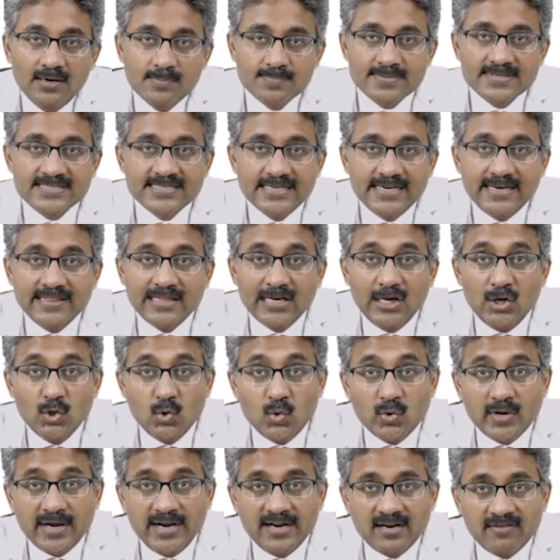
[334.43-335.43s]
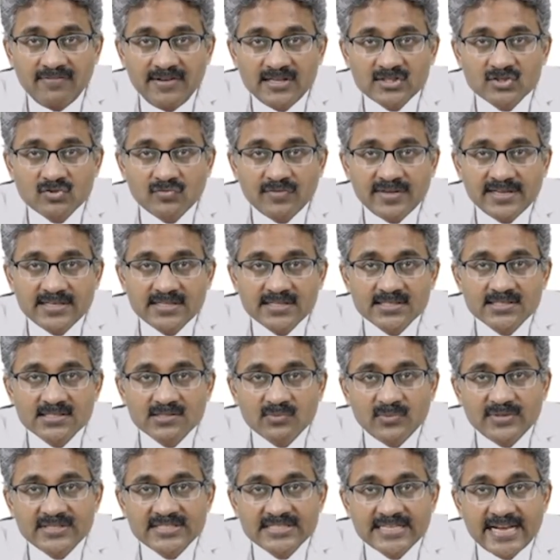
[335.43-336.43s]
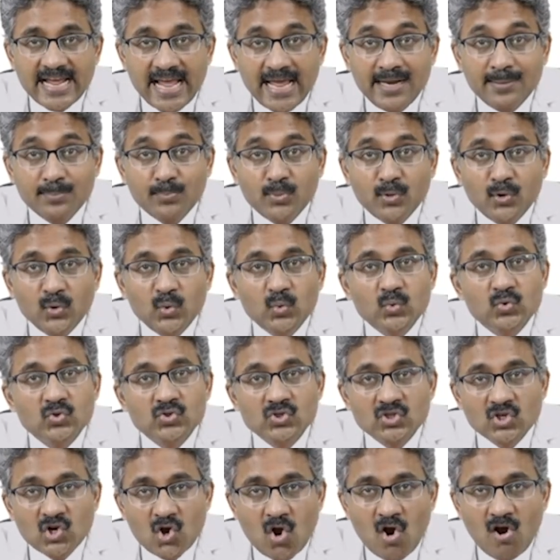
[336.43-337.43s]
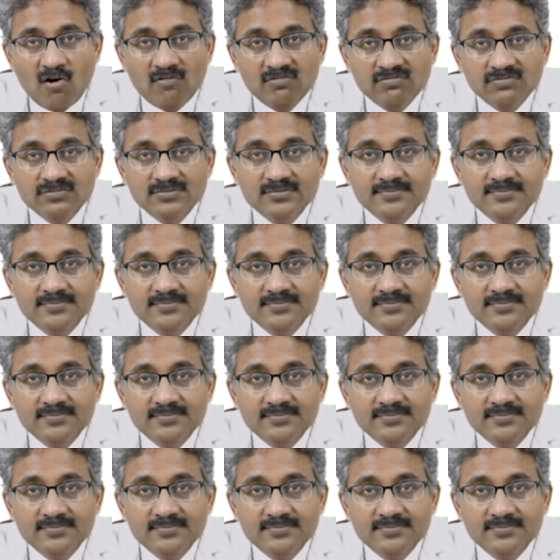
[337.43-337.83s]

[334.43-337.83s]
present in the lower end of esophagus which can produce cough.